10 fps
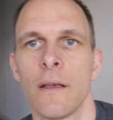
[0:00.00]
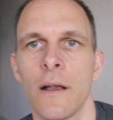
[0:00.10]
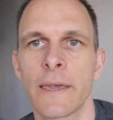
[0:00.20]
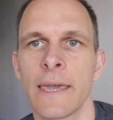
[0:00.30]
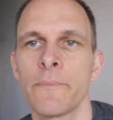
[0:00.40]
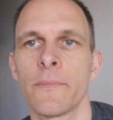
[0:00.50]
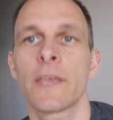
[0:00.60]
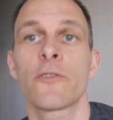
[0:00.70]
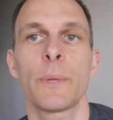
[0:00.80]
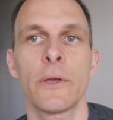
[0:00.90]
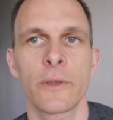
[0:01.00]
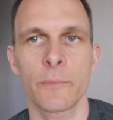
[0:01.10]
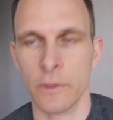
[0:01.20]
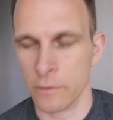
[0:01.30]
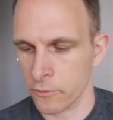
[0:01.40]
Okay, exploding
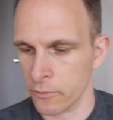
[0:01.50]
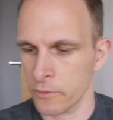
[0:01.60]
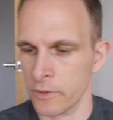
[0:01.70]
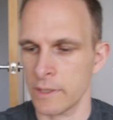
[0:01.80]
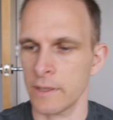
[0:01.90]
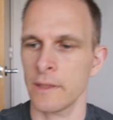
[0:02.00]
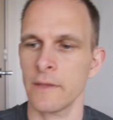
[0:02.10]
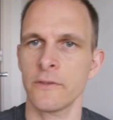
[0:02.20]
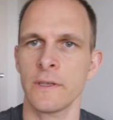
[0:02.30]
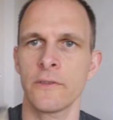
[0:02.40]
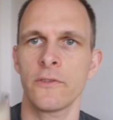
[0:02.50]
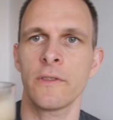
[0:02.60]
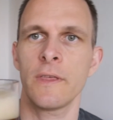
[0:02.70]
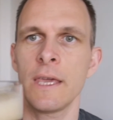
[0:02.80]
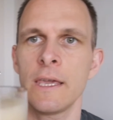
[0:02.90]
bottle sorted. This
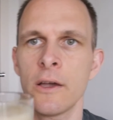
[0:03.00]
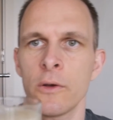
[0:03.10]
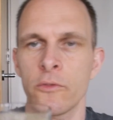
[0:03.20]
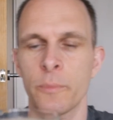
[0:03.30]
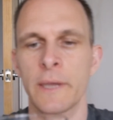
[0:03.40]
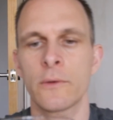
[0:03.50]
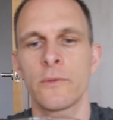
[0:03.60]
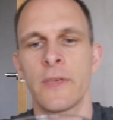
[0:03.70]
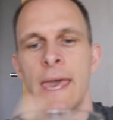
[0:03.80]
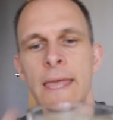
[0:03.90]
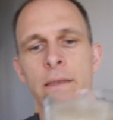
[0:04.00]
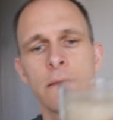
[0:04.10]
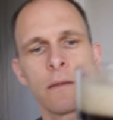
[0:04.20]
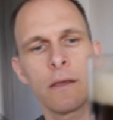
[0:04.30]
is the Old Speckled Hen.